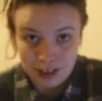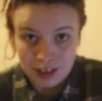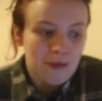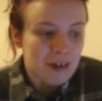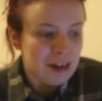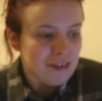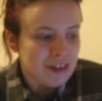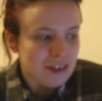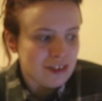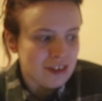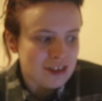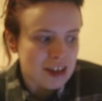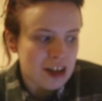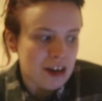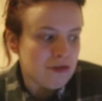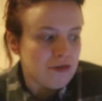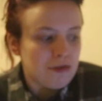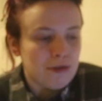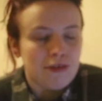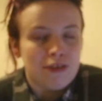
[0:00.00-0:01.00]
What I found this
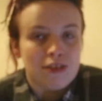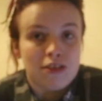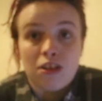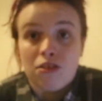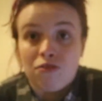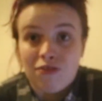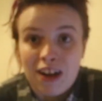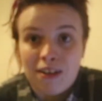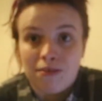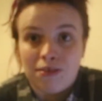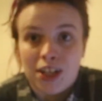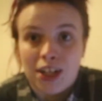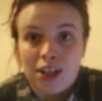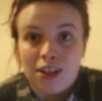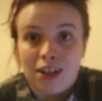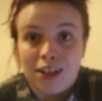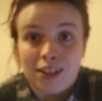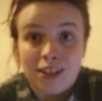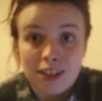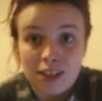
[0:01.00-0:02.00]
helpful with is the grounding.
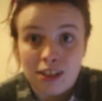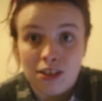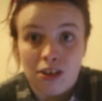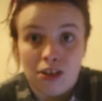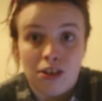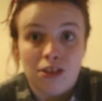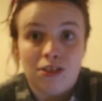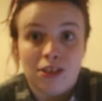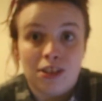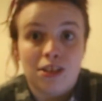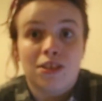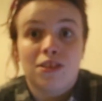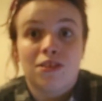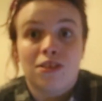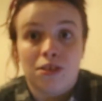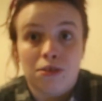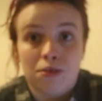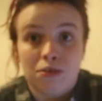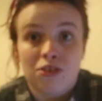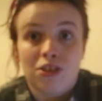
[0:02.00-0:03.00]
I did not
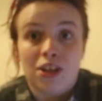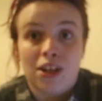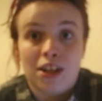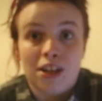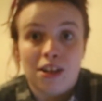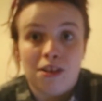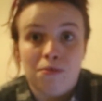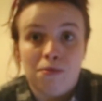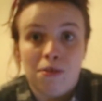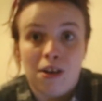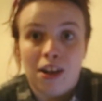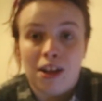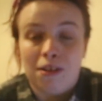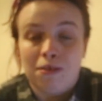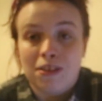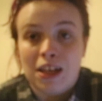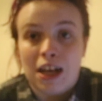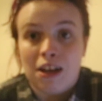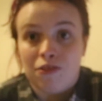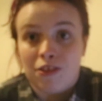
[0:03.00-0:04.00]
dissociate while I
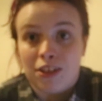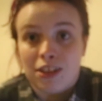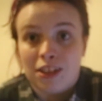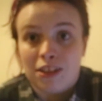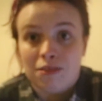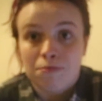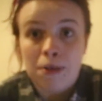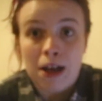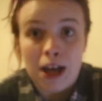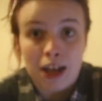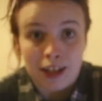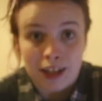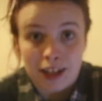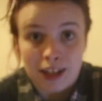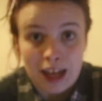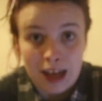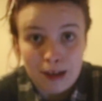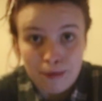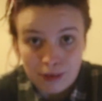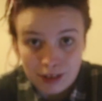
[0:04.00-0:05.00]
was having this panic
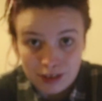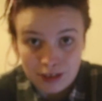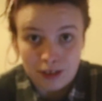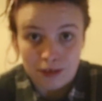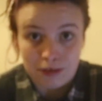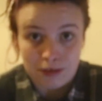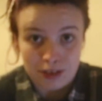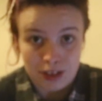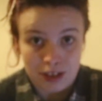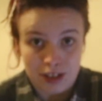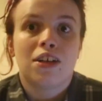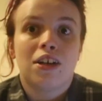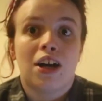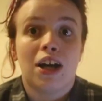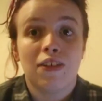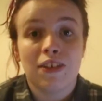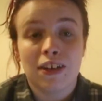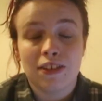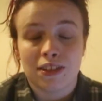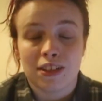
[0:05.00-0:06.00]
episode.
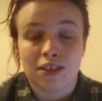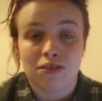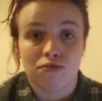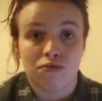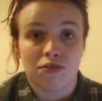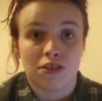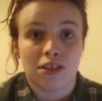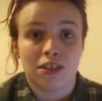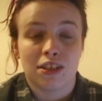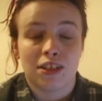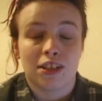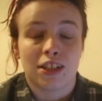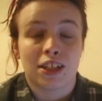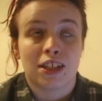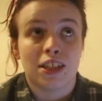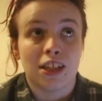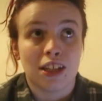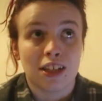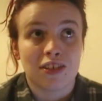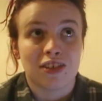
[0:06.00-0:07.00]
I found this
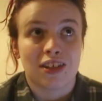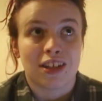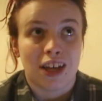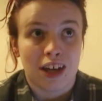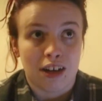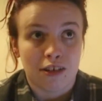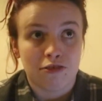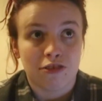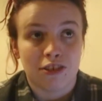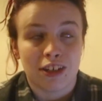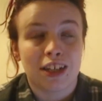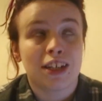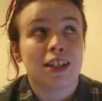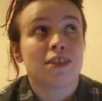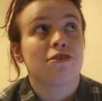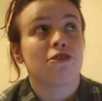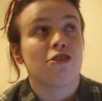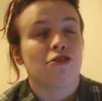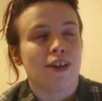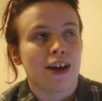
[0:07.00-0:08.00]
ridiculously helpful.
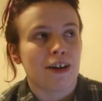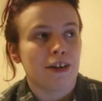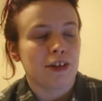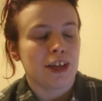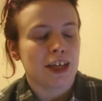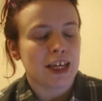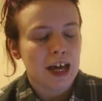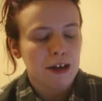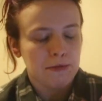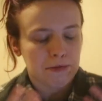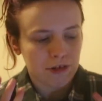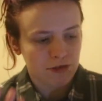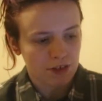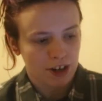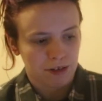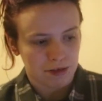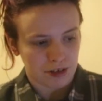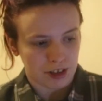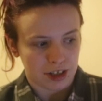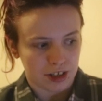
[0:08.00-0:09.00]
It kept me
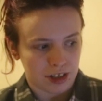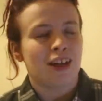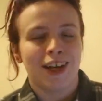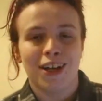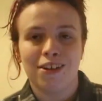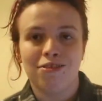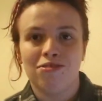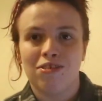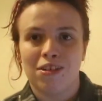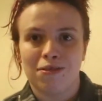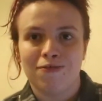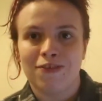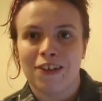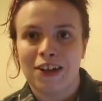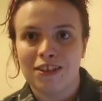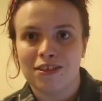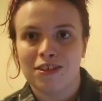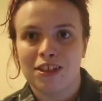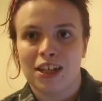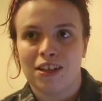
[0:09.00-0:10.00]
grounded. Overall, I'm
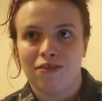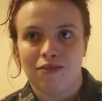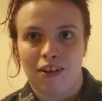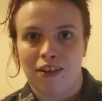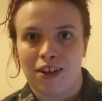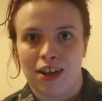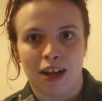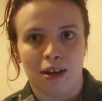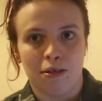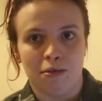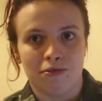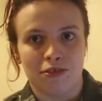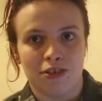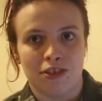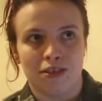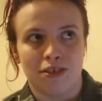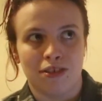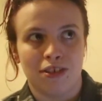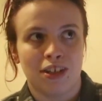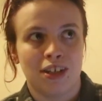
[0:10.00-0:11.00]
finding it very
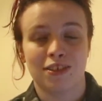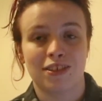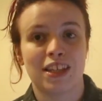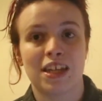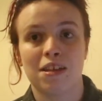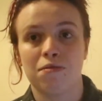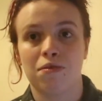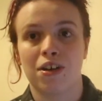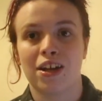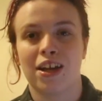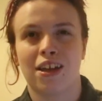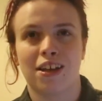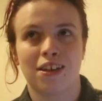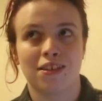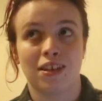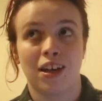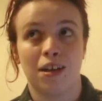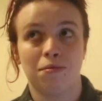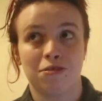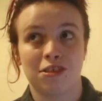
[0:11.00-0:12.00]
helpful.
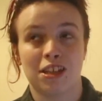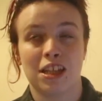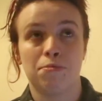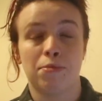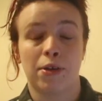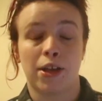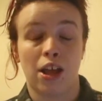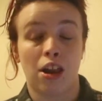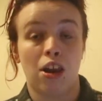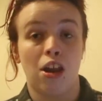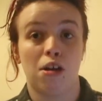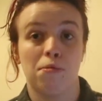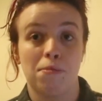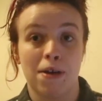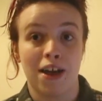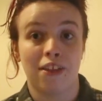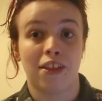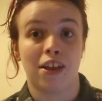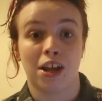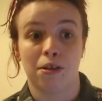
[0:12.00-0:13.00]
Sleep-wise, I'm sleeping a lot
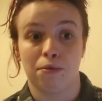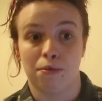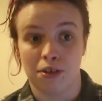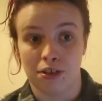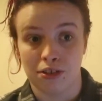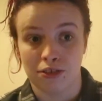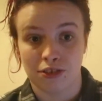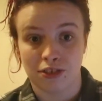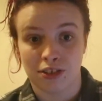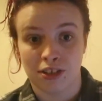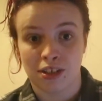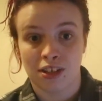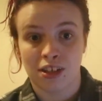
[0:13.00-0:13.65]
better than I was.